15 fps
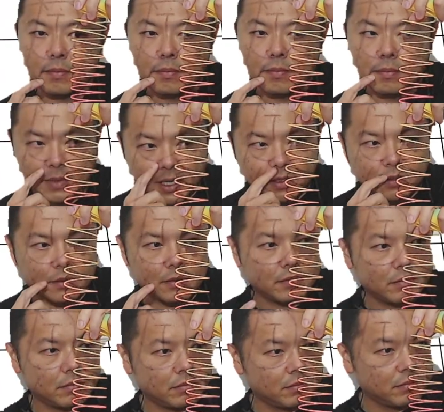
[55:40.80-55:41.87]
Yes,
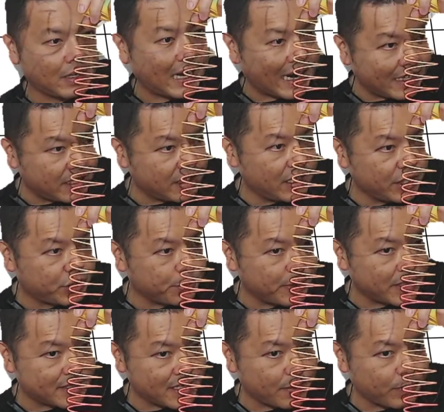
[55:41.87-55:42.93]
right? Ideally, it should be the
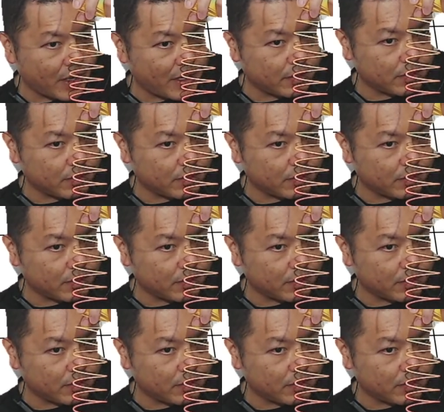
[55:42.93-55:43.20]
same, right?